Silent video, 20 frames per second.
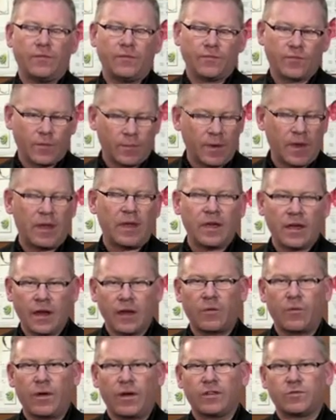for me
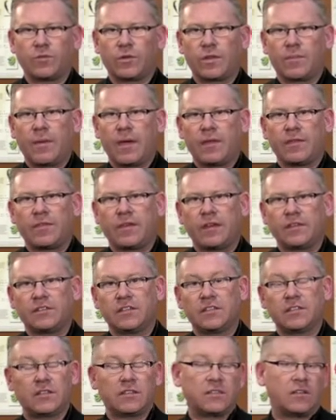anyways, one of the main things
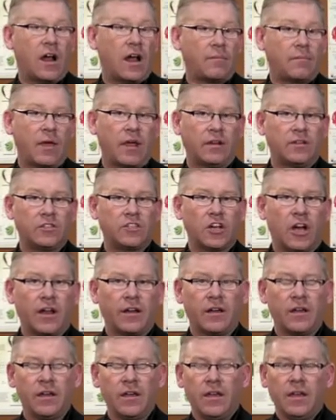is it's not made in
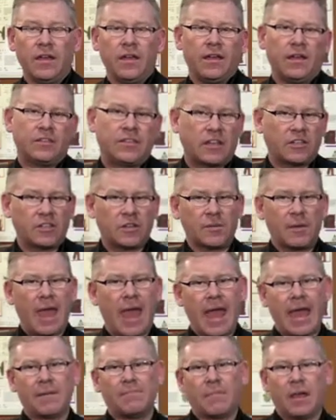China. It's actually
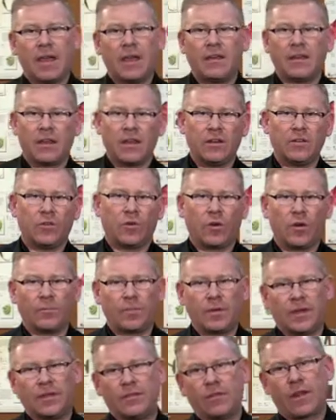handmade in
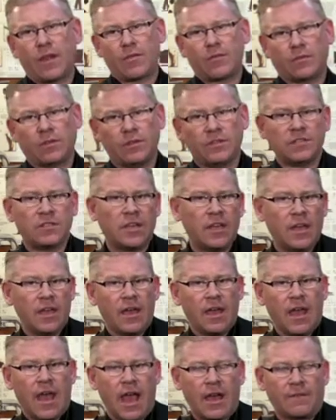Europe, in the Netherlands,
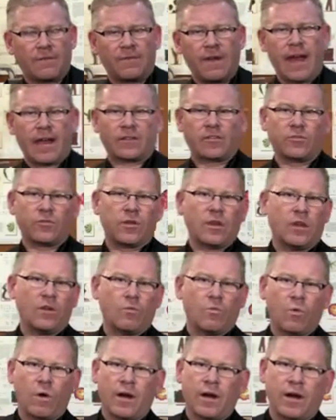at a factory
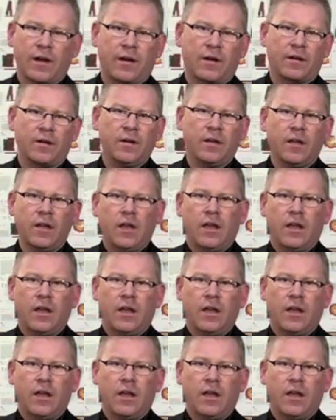where